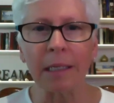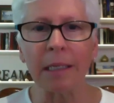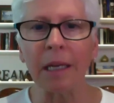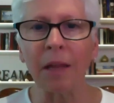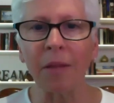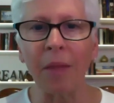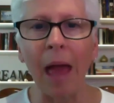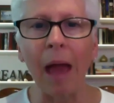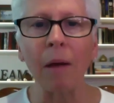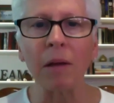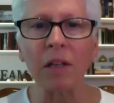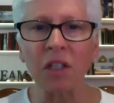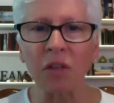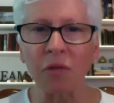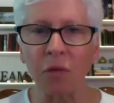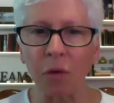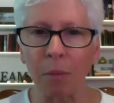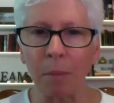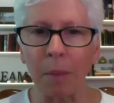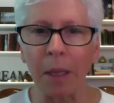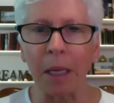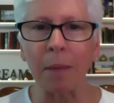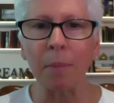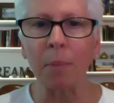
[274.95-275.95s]
Now, that's for
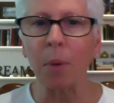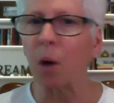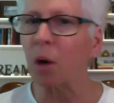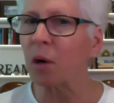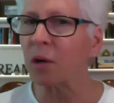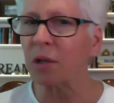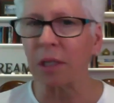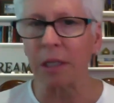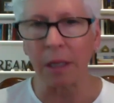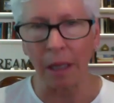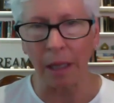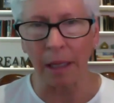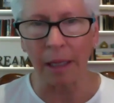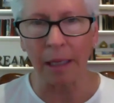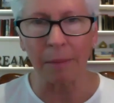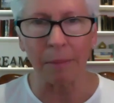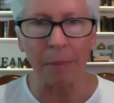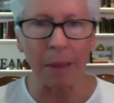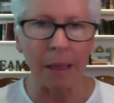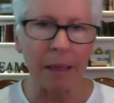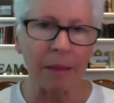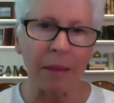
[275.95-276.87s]
me personally.